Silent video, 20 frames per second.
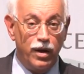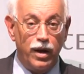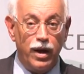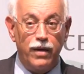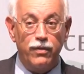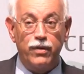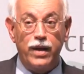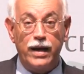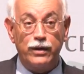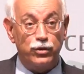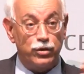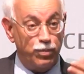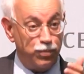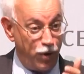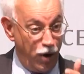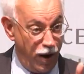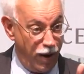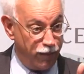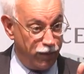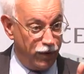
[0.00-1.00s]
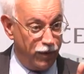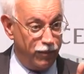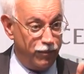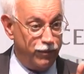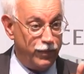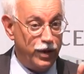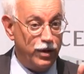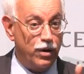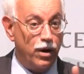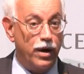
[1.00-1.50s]
And that's the problem,
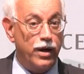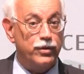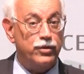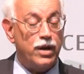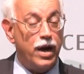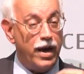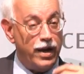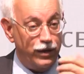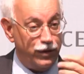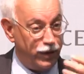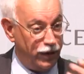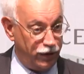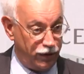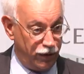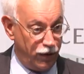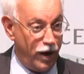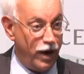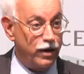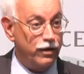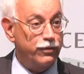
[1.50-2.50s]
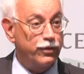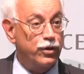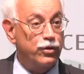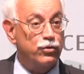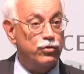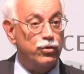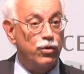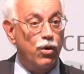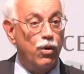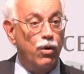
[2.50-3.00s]
because I think they're out of
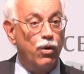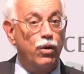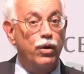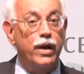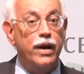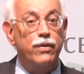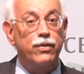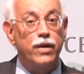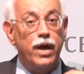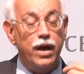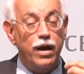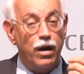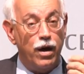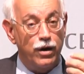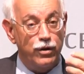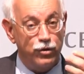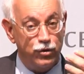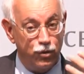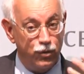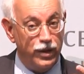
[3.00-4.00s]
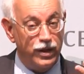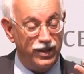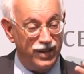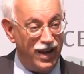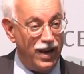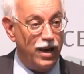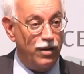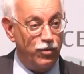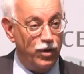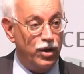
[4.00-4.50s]
control and they are doing
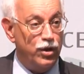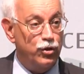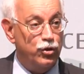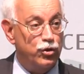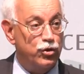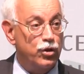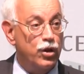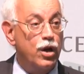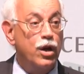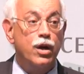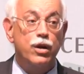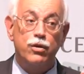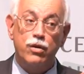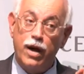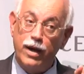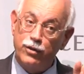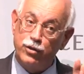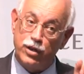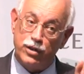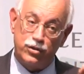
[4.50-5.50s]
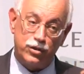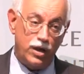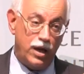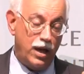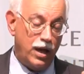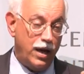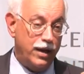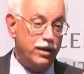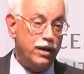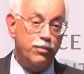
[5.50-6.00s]
damage not just to
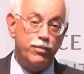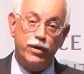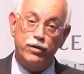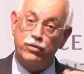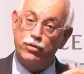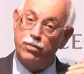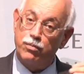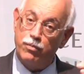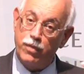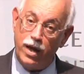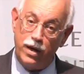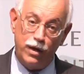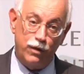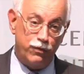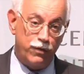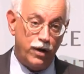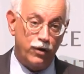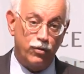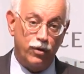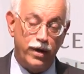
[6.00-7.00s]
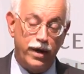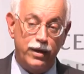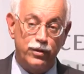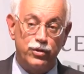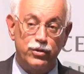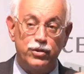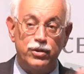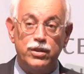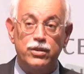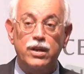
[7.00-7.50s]
AID, but to many federal
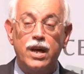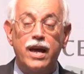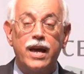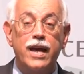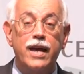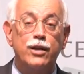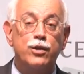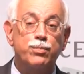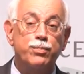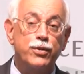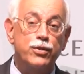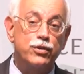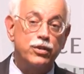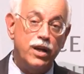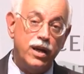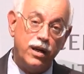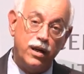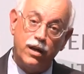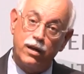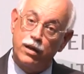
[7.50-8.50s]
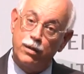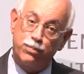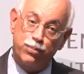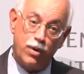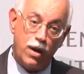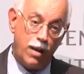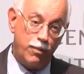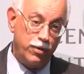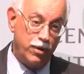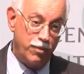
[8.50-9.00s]
agencies. It's particularly
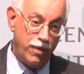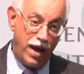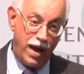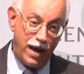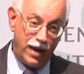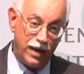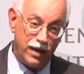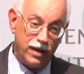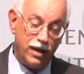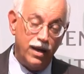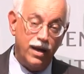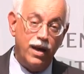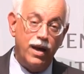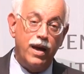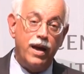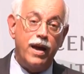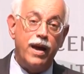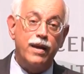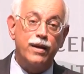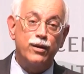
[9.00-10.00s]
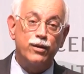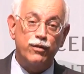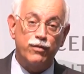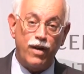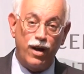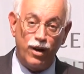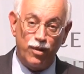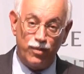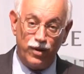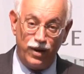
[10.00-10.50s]
problematic in a
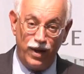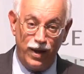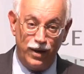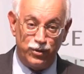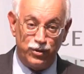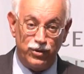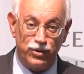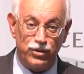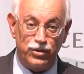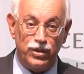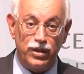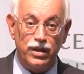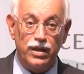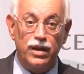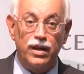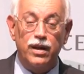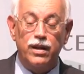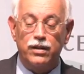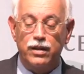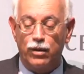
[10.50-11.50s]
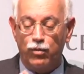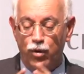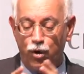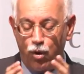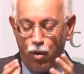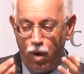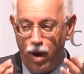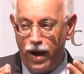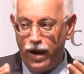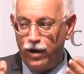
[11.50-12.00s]
development agency that
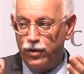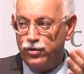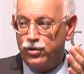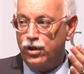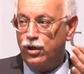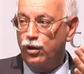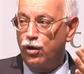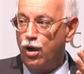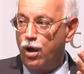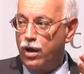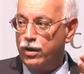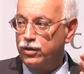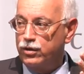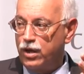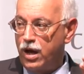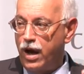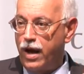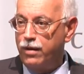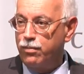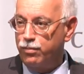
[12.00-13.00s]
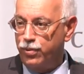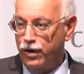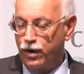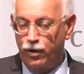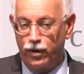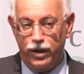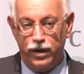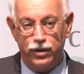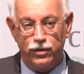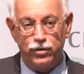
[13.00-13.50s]
requires long time
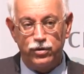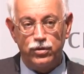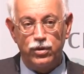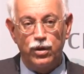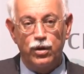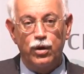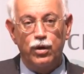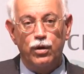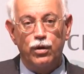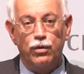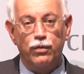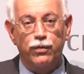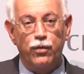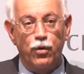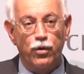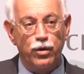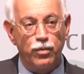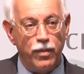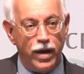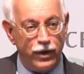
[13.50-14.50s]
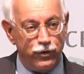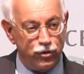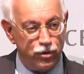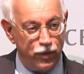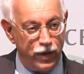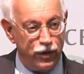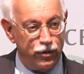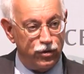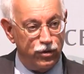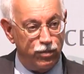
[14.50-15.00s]
periods for the
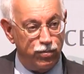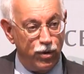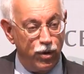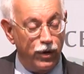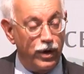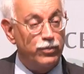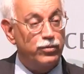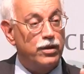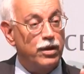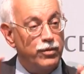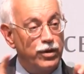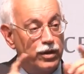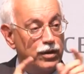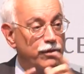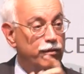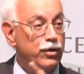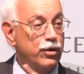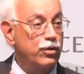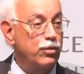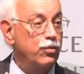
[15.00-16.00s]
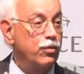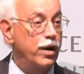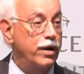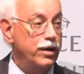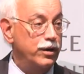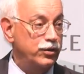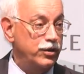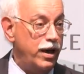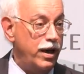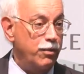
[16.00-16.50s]
maturation of programs. Let me give you
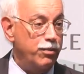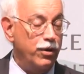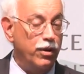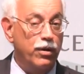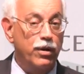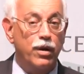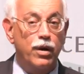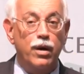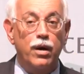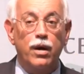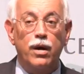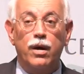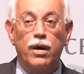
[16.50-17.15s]
one example.